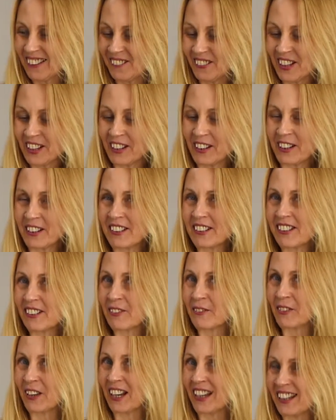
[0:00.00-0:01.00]
And we're going to
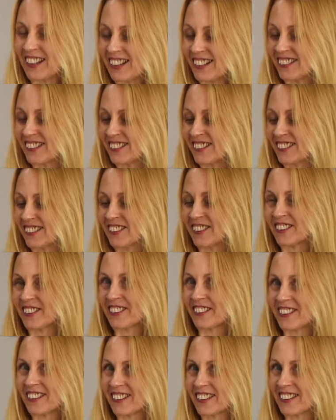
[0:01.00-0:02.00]
make
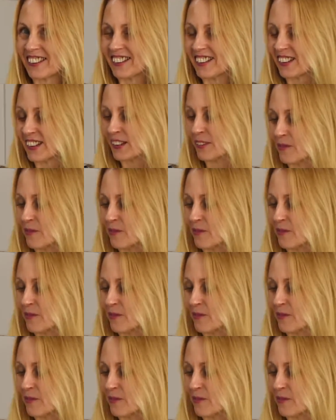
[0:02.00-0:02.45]
chocolate